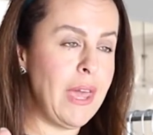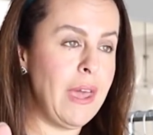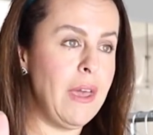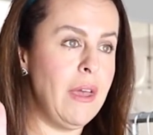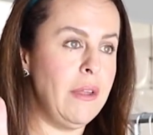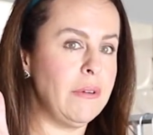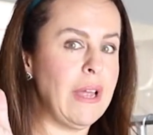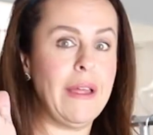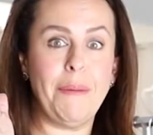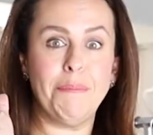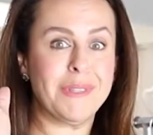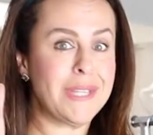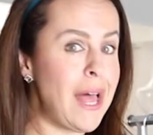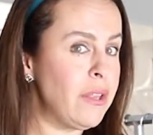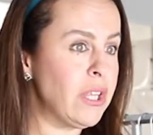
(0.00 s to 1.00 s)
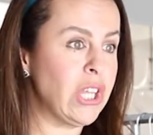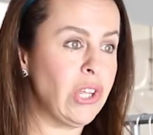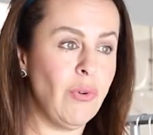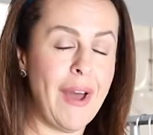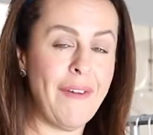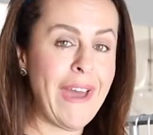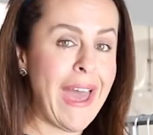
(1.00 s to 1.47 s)
and I'm telling
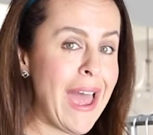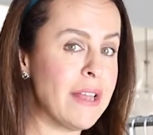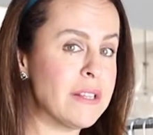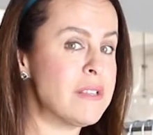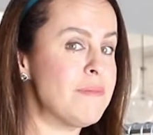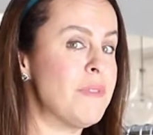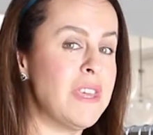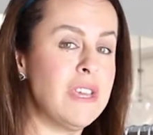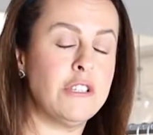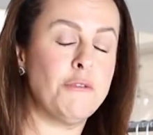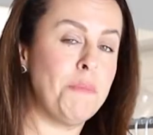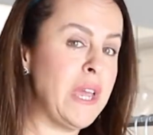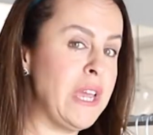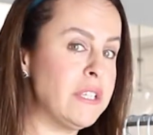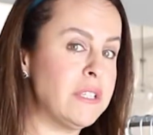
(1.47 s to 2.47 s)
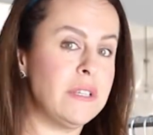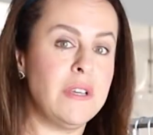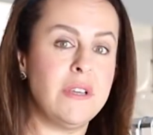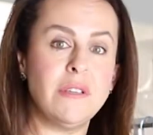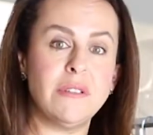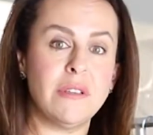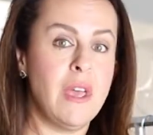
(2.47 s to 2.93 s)
you, I've had these
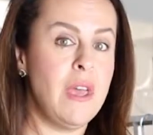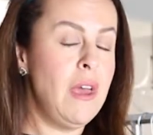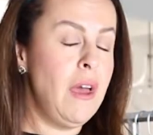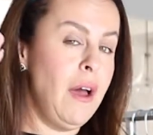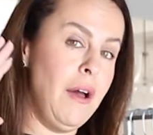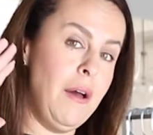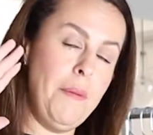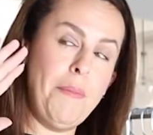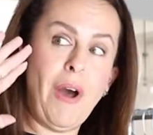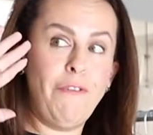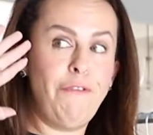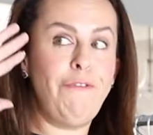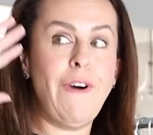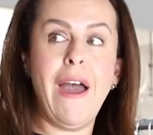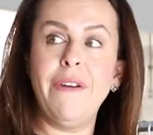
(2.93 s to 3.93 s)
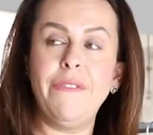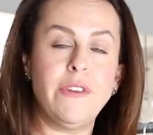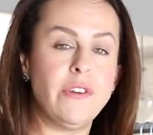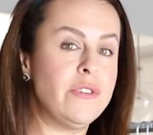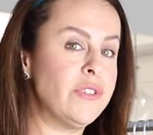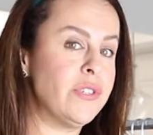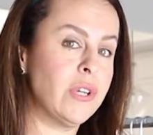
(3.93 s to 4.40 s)
pieces about 5
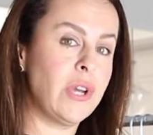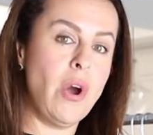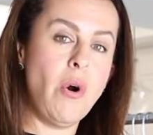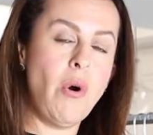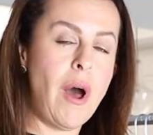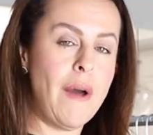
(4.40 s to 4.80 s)
years ago.